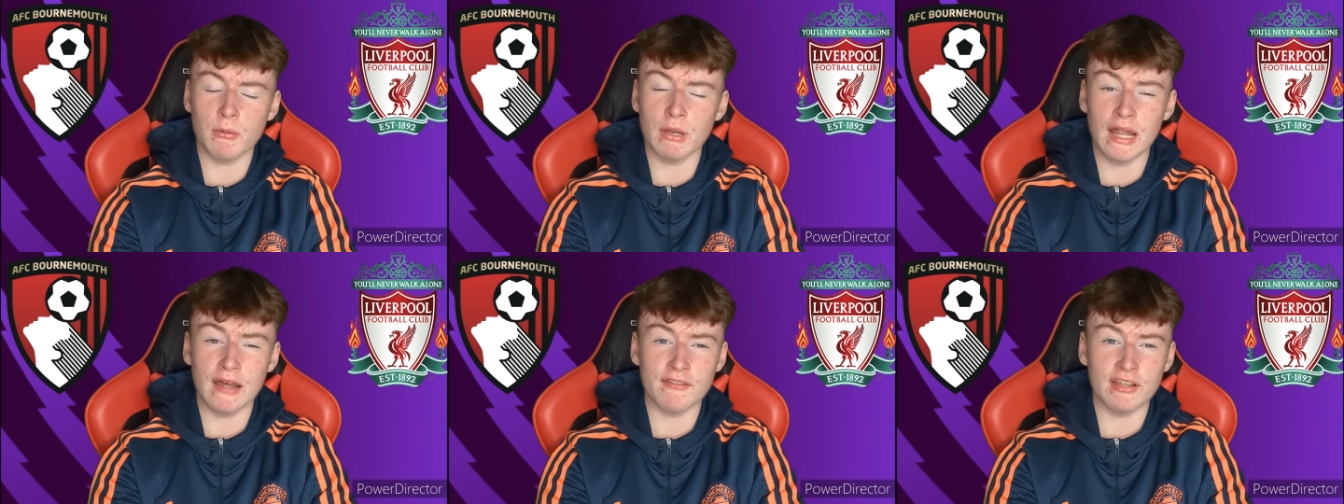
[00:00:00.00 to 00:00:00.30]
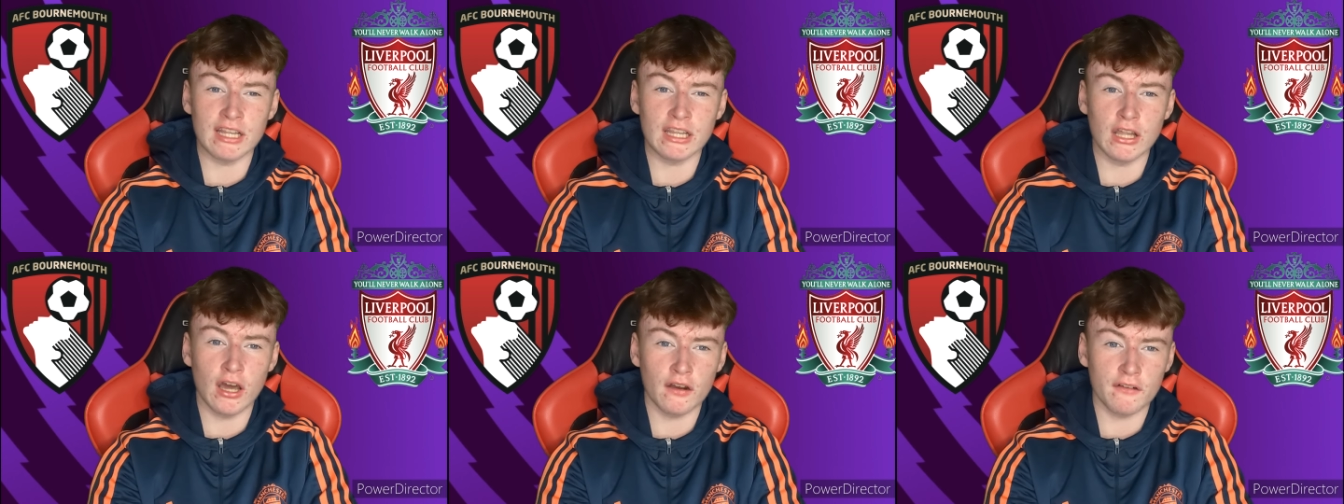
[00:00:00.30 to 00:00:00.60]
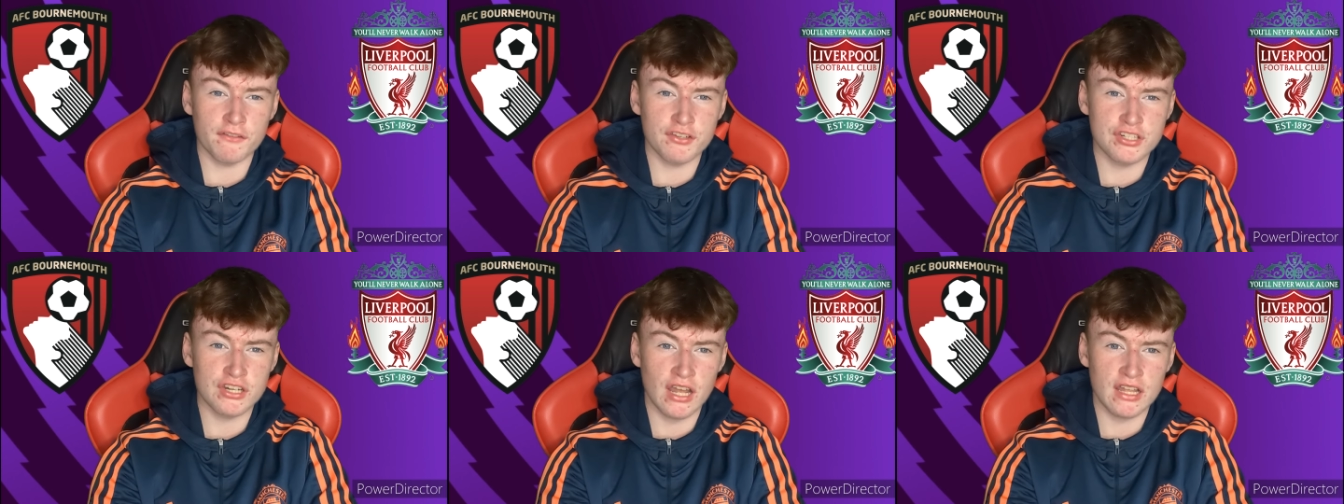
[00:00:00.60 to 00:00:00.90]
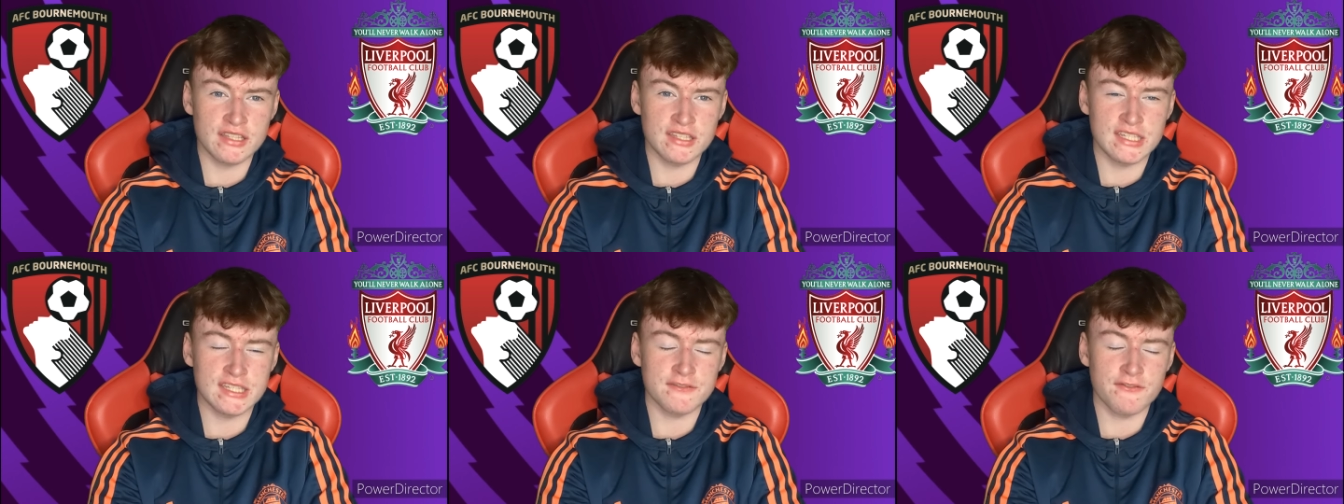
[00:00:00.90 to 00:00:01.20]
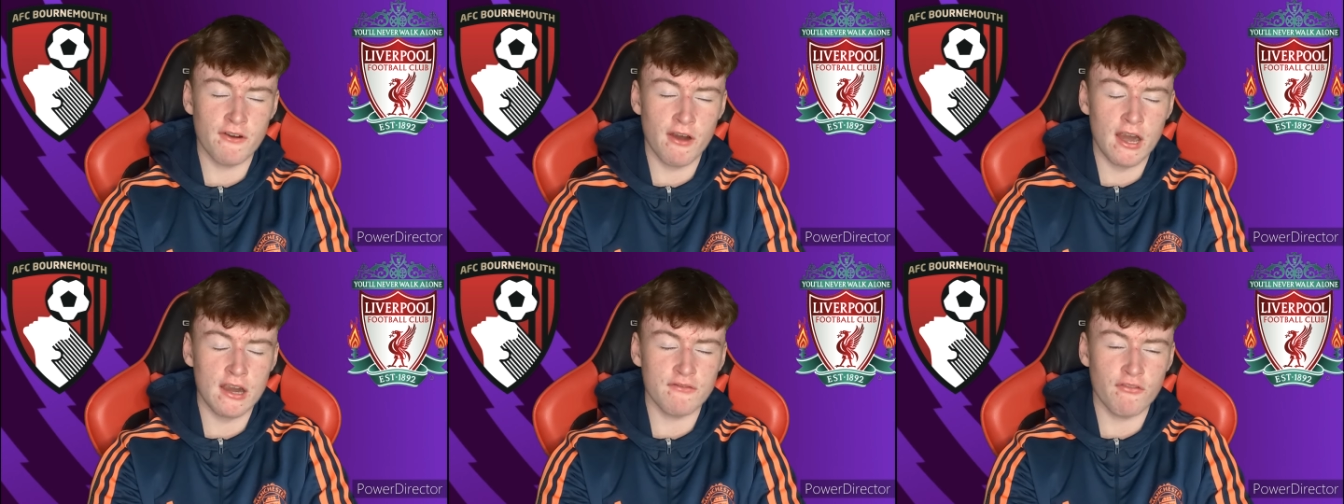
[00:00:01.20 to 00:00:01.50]
will have a lot of chances
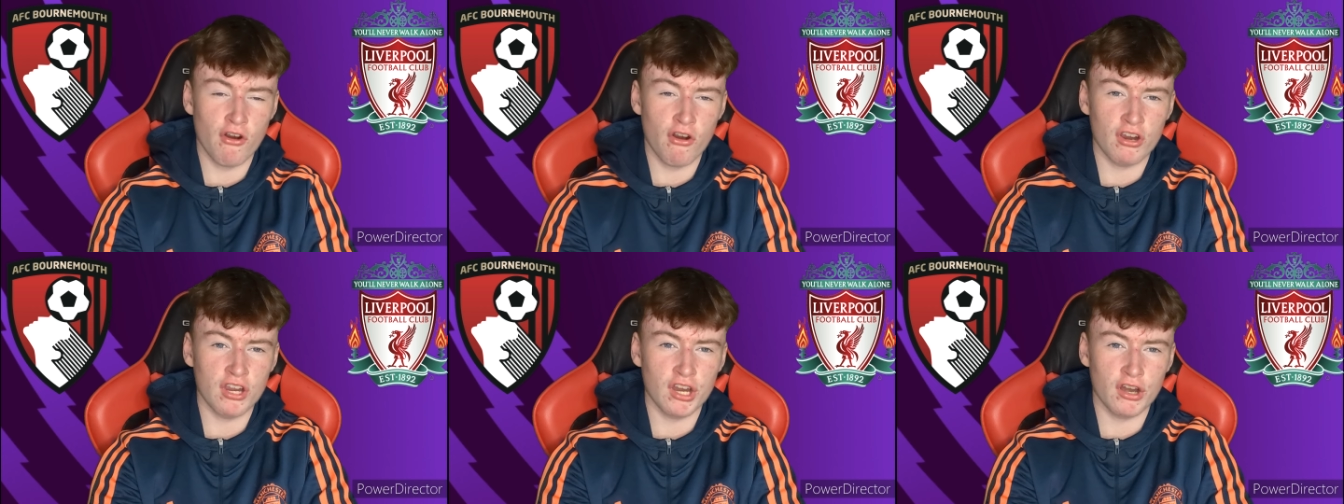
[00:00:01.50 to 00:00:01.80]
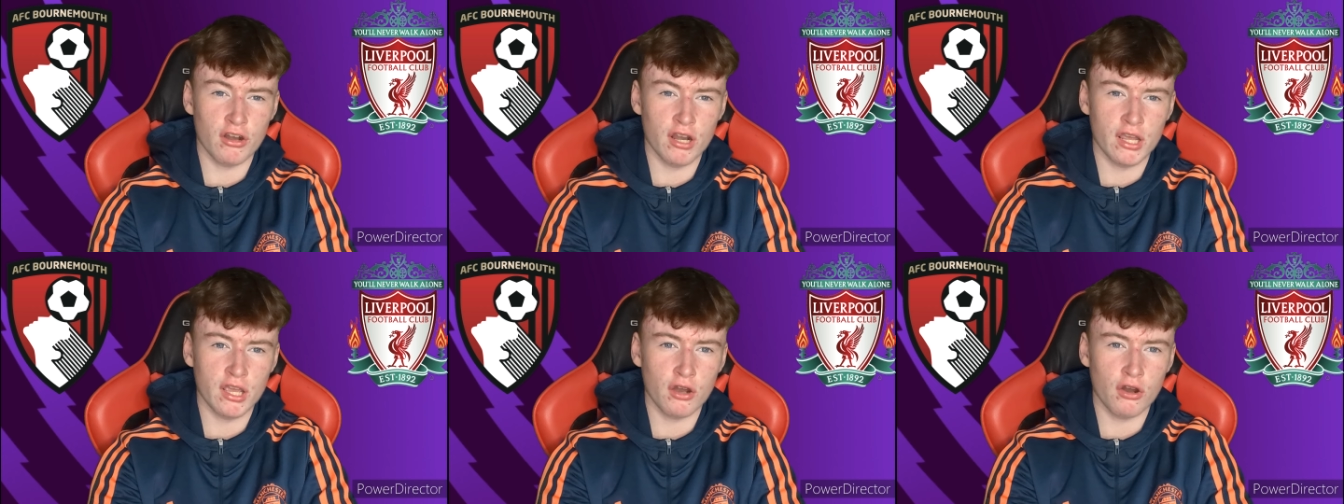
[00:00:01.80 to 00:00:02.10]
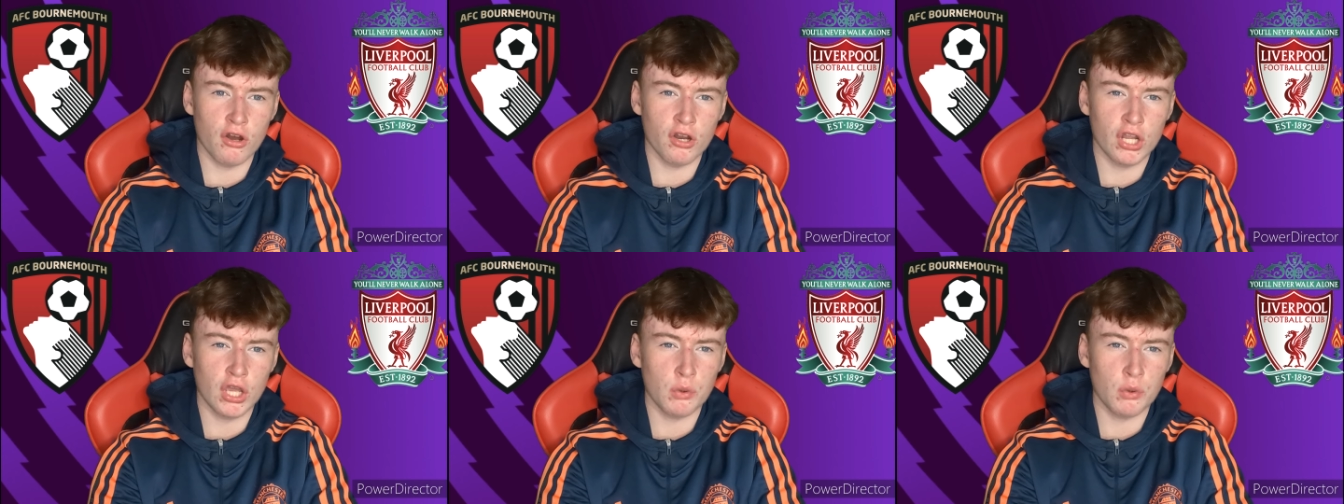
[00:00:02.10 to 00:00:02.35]
very, very early on.